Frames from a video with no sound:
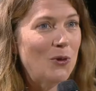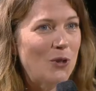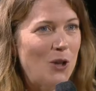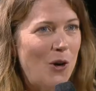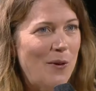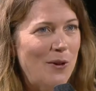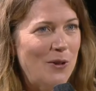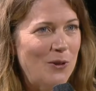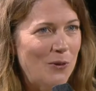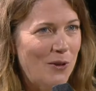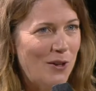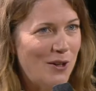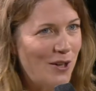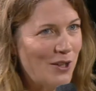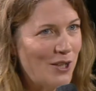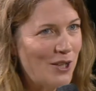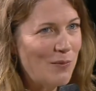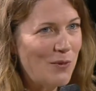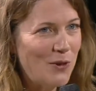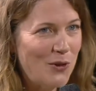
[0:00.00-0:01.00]
going to our
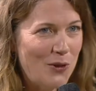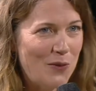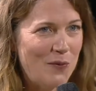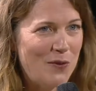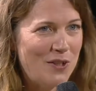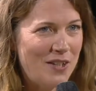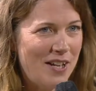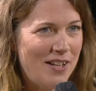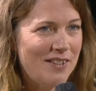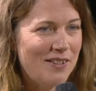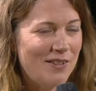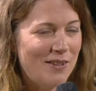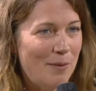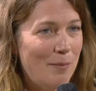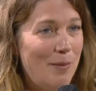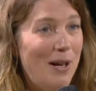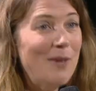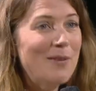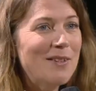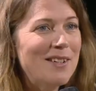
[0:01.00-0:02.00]
customer service center
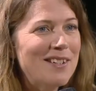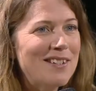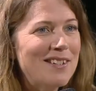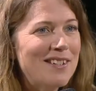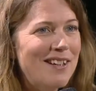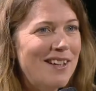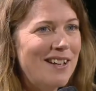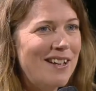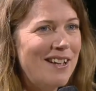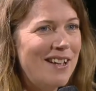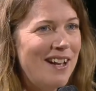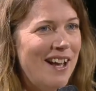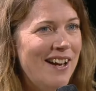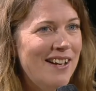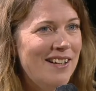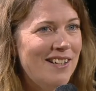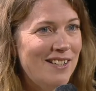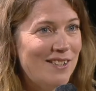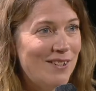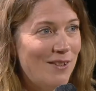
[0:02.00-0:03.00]
about this
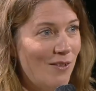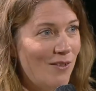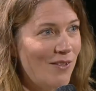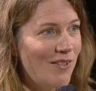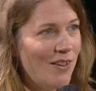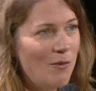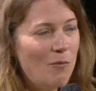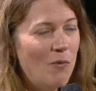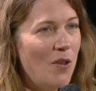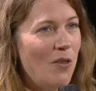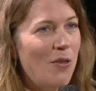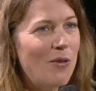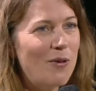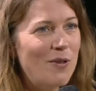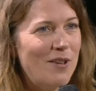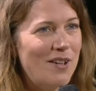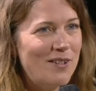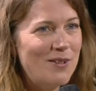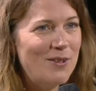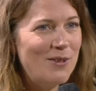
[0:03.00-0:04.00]
line, is
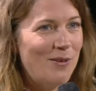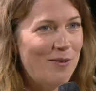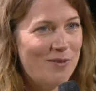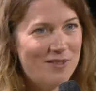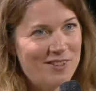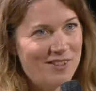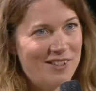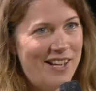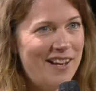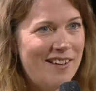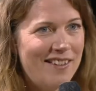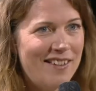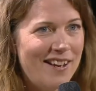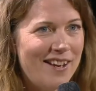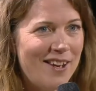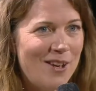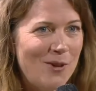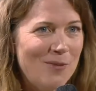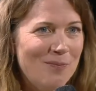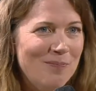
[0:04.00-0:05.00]
one-third is to say
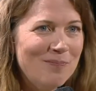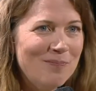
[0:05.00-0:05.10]
thank you.